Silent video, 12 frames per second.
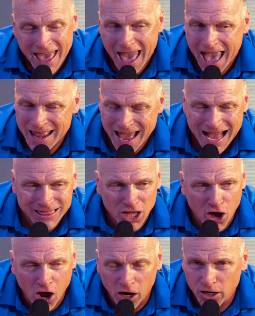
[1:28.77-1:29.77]
And at
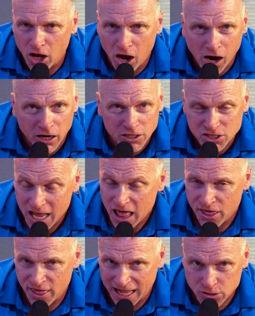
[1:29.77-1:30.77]
the heart of hearts,
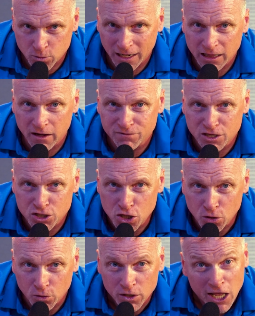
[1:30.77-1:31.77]
that's what I love to
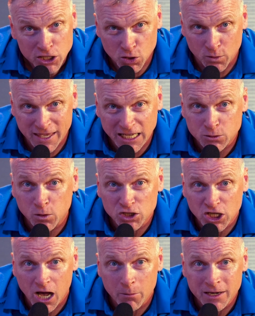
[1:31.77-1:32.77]
do. So guess what's
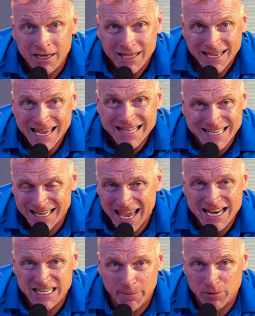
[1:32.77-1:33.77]
coming in
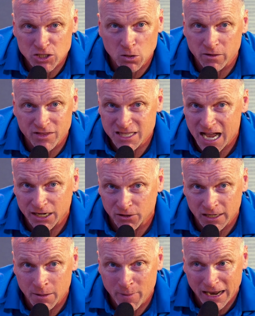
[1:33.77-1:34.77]
today's episode of the Todd
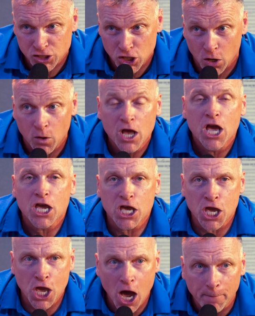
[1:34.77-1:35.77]
Impact Show?
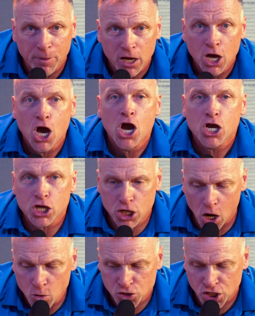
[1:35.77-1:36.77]
Yup
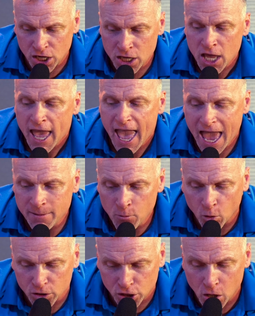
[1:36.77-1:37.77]
coaching and
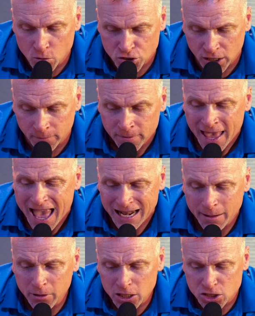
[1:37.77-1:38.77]
more coaching. And
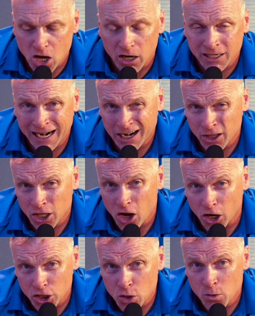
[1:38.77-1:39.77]
I'm going to talk not only
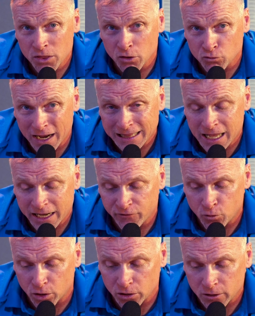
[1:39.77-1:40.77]
are you in the right line of
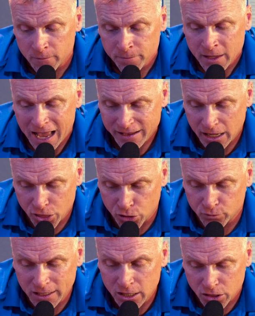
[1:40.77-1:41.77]
work, I got
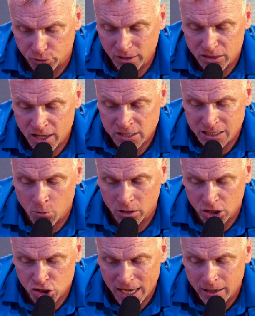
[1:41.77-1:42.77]
three three things I want
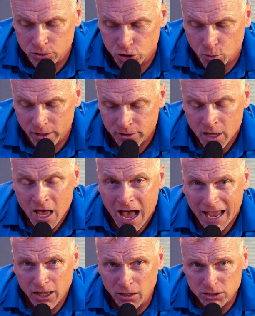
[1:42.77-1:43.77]
to challenge you with.
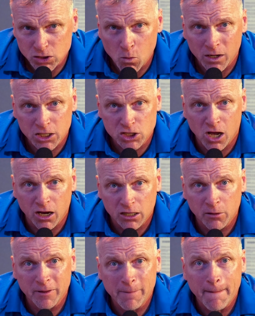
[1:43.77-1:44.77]
I also want to talk a
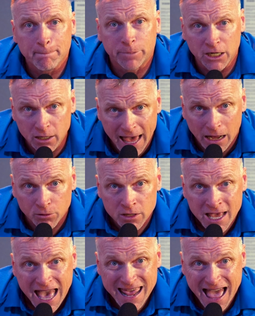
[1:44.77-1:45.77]
little bit about burnout
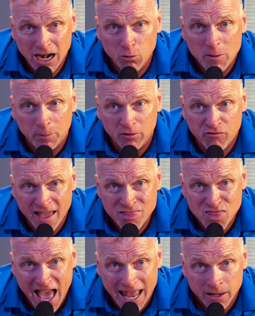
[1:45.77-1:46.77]
and how do we
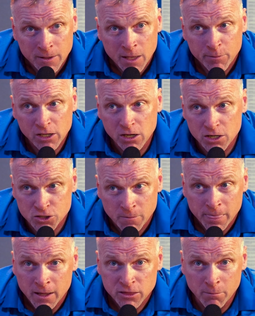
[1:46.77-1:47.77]
prevent that? Because
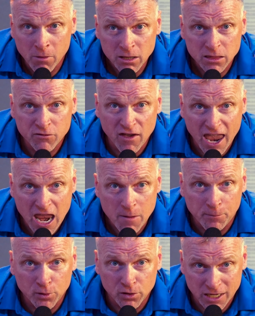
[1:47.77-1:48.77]
the month of
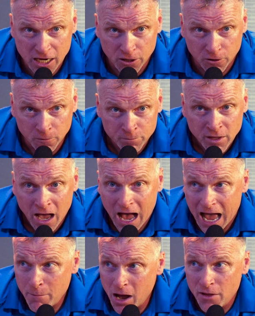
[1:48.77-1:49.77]
April here,
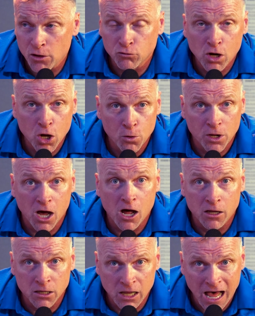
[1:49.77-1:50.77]
I'm on the road a
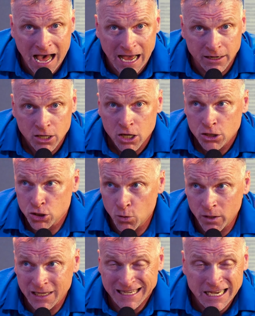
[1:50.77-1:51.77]
lot
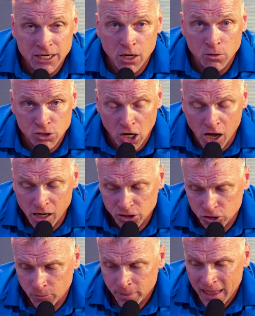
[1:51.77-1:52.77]
doing keynote
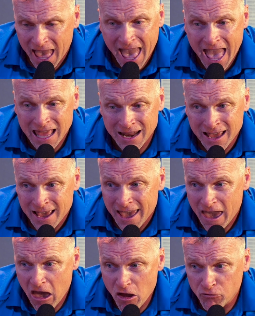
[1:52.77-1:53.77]
talks and
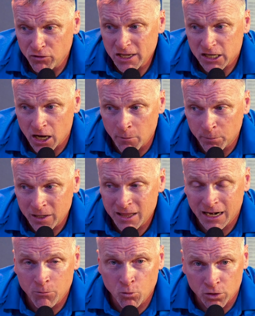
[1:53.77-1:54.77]
every company
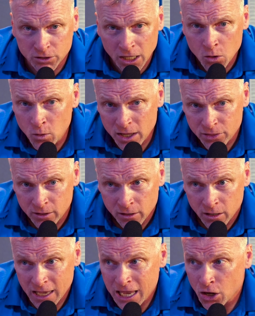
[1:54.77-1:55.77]
that I'm working with
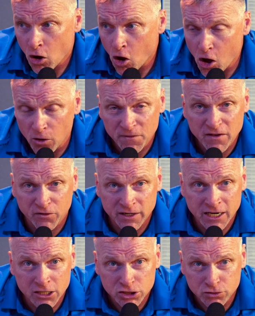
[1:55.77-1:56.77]
in all
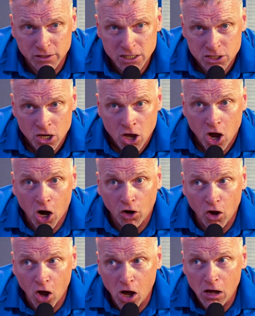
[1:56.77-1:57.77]
different industries
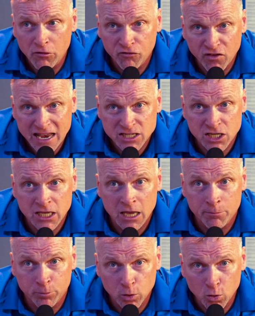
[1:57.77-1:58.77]
are all facing
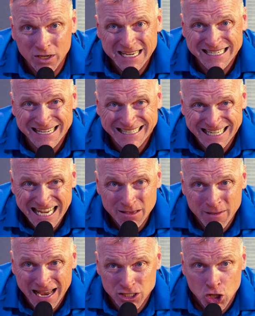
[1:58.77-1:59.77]
employees and
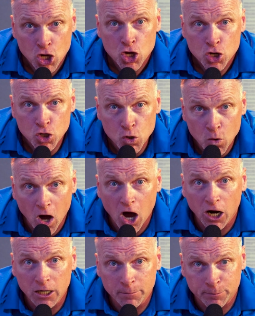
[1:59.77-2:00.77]
teammates who
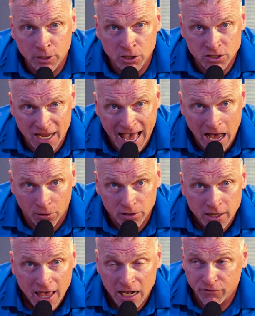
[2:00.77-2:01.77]
are burnt out.
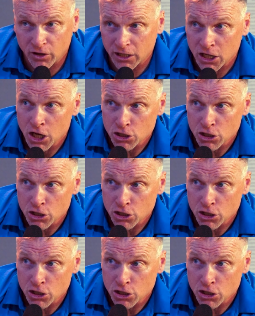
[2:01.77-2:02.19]
And if you're like,